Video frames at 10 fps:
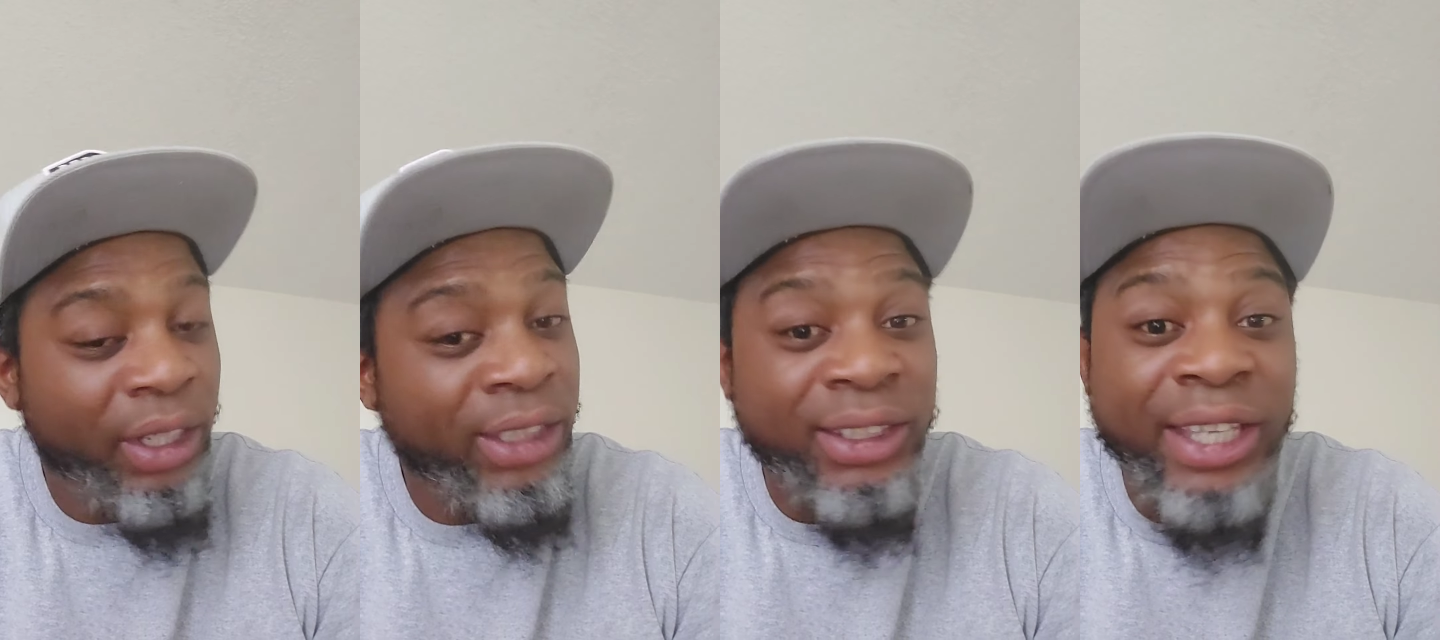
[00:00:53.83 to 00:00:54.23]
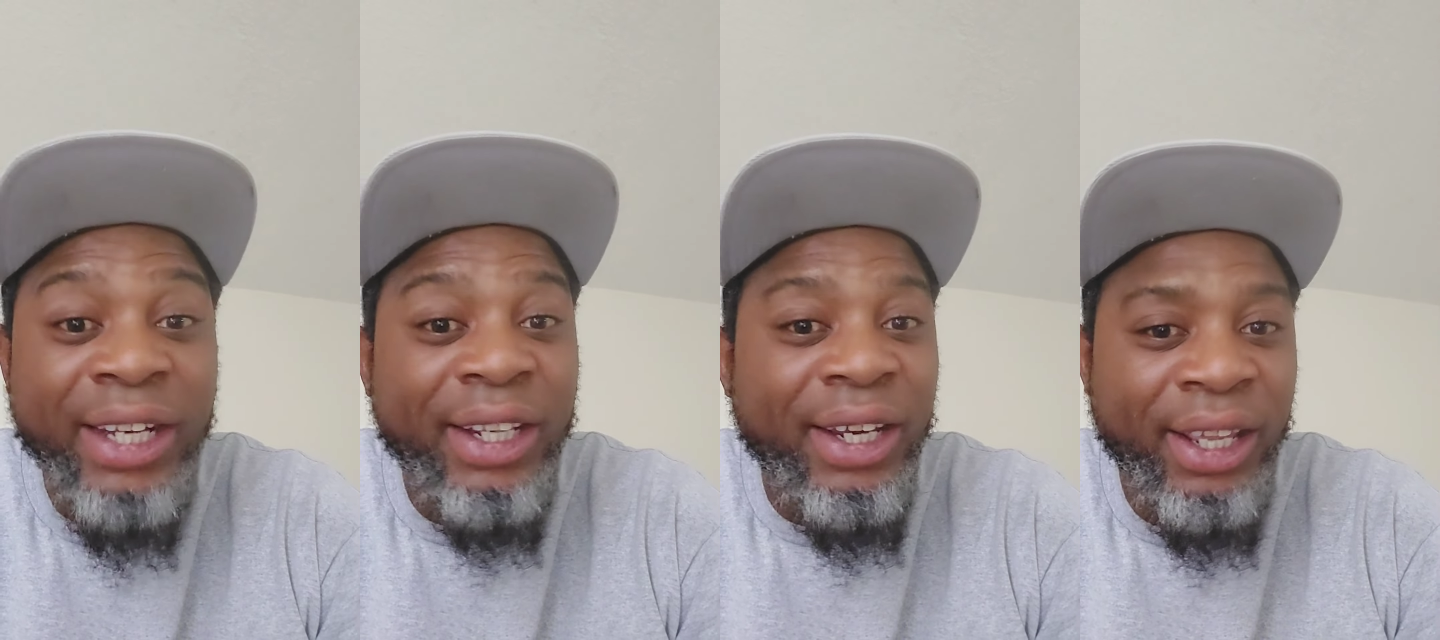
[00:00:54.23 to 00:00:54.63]
He's
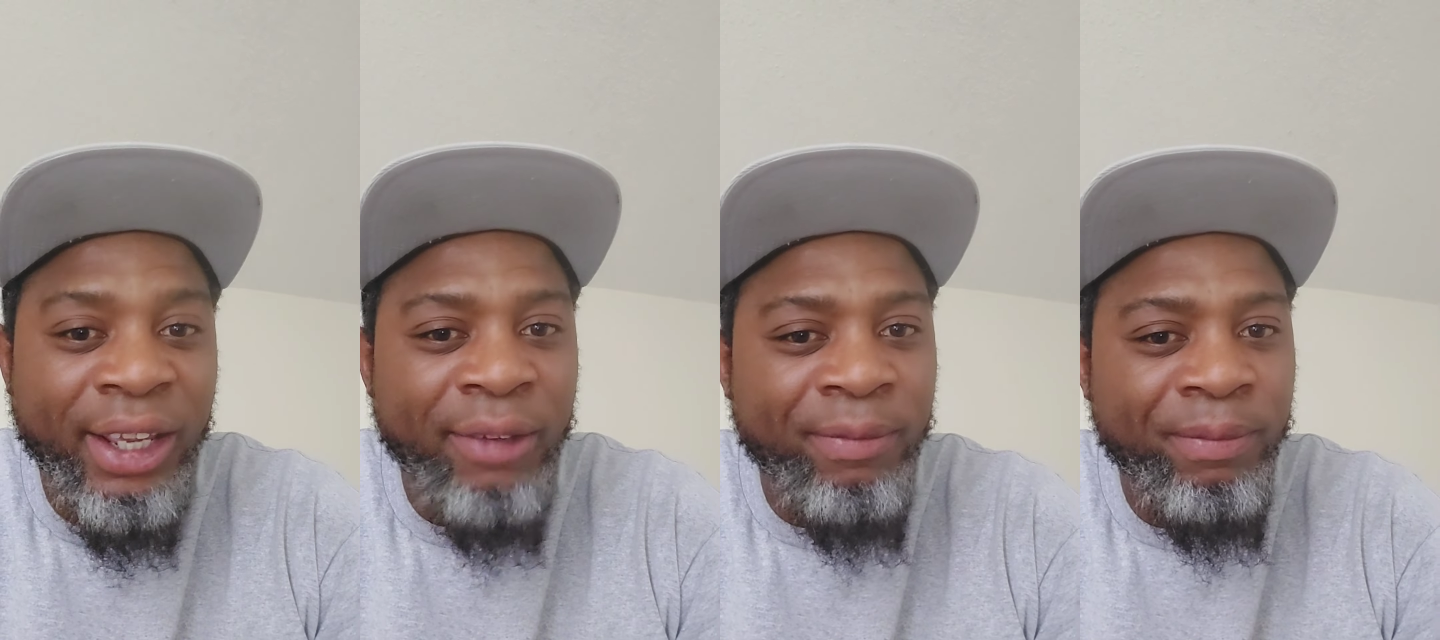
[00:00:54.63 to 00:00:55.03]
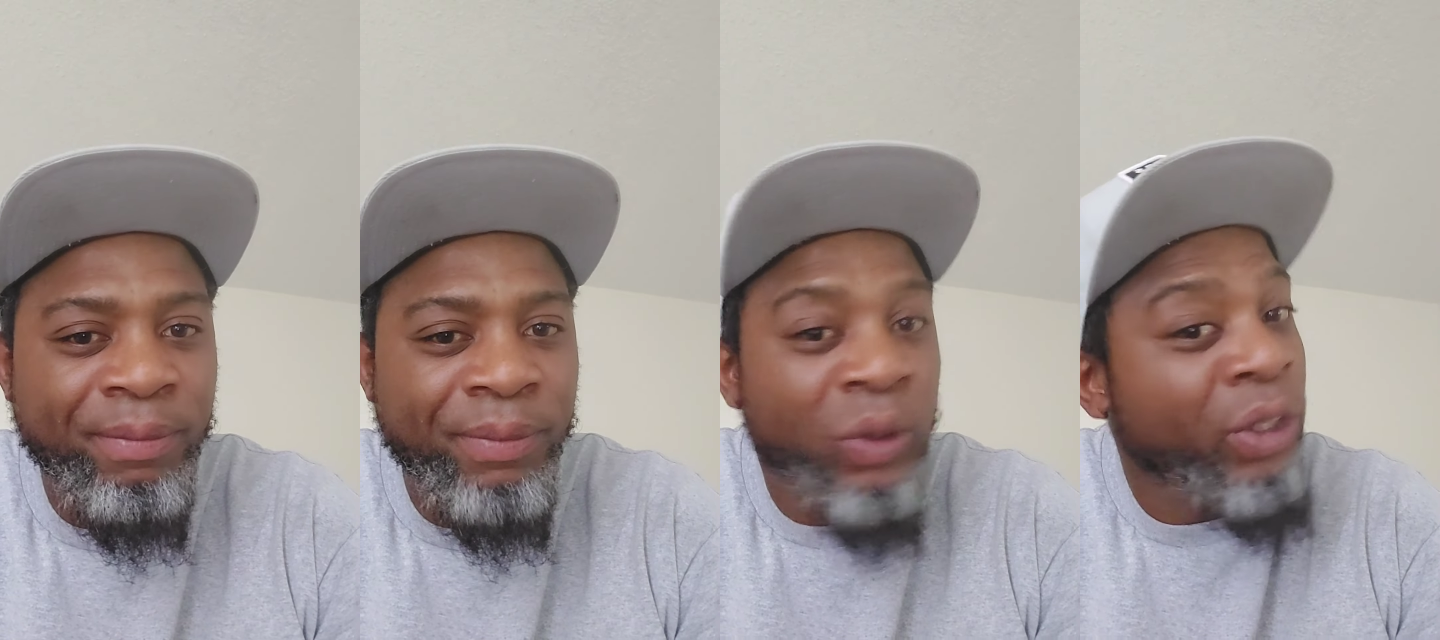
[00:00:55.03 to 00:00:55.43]
getting it in.
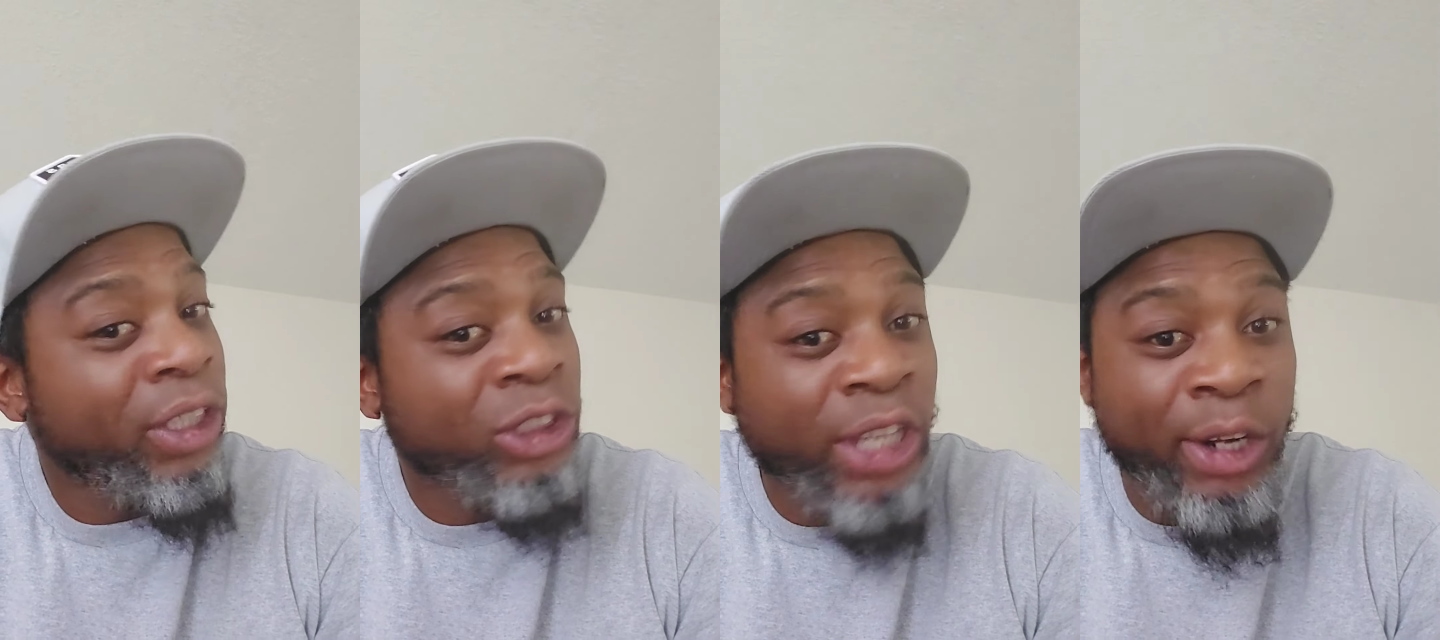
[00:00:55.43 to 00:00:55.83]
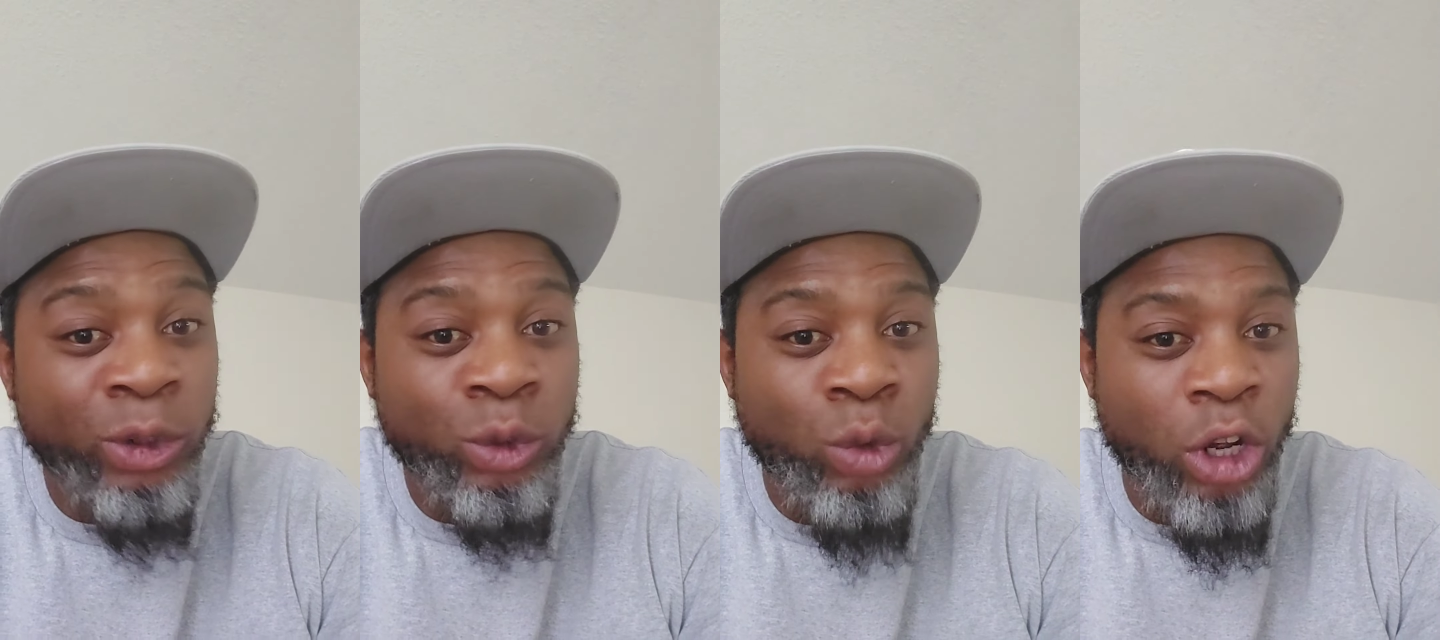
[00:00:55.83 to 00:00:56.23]
His
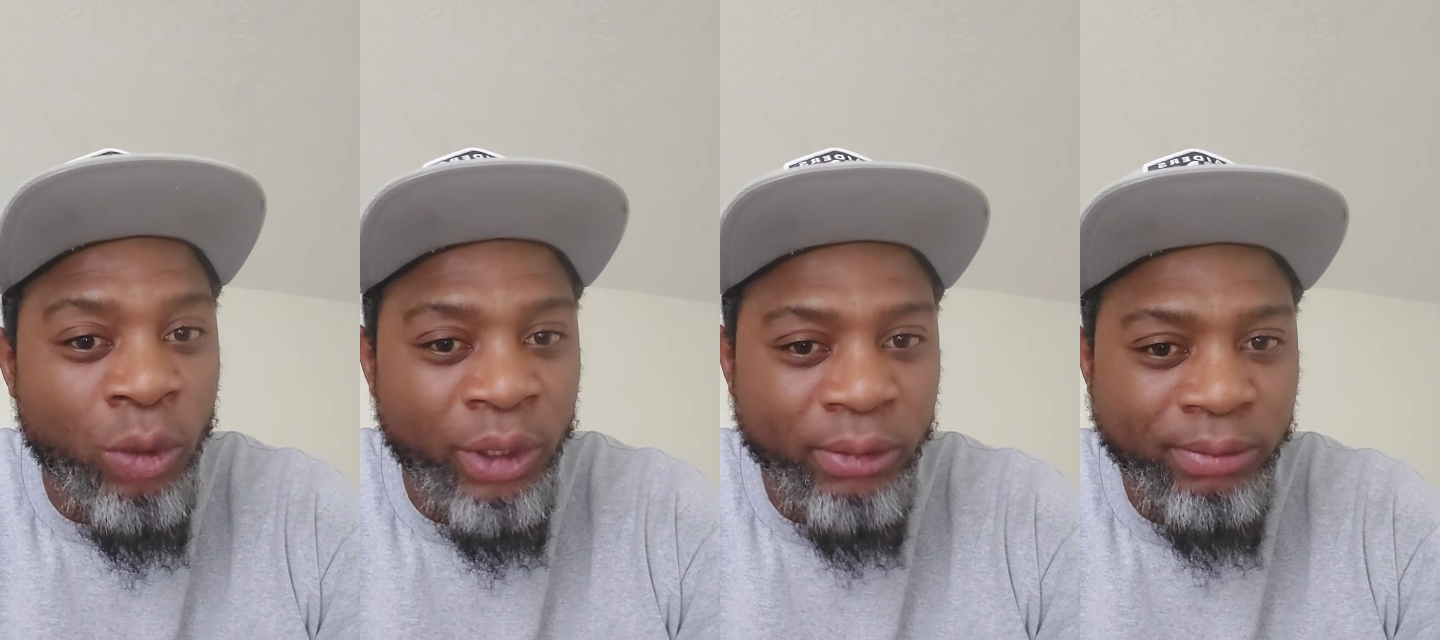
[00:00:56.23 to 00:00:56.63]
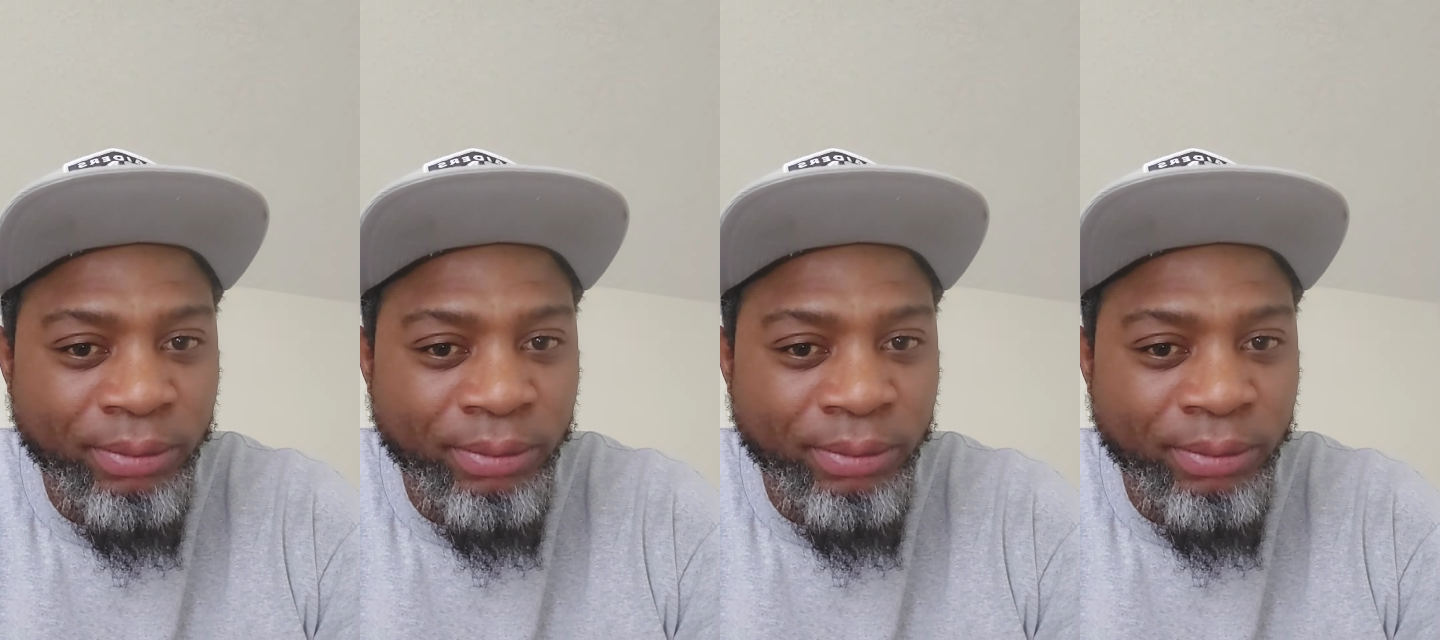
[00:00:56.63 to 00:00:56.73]
channel's growing.